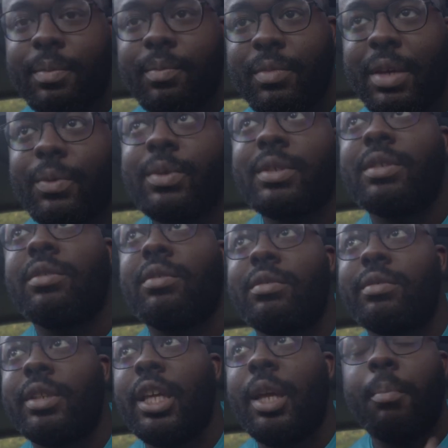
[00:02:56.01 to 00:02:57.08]
a it was
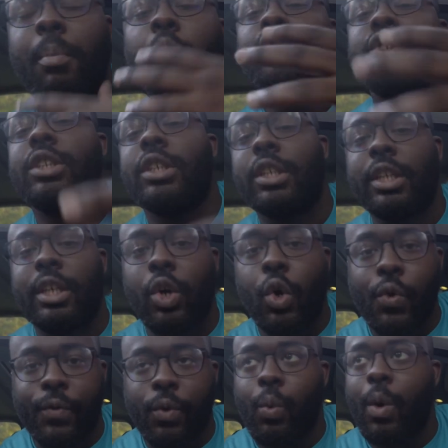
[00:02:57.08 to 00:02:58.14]
emotionally
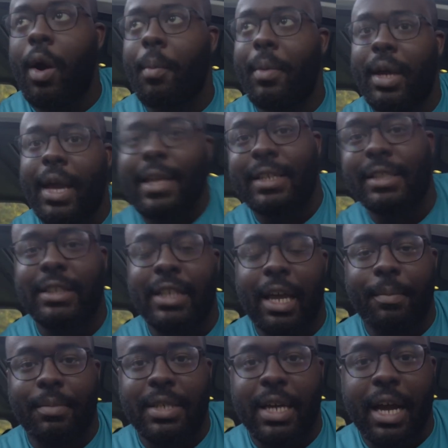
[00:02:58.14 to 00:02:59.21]
overwhelming at the same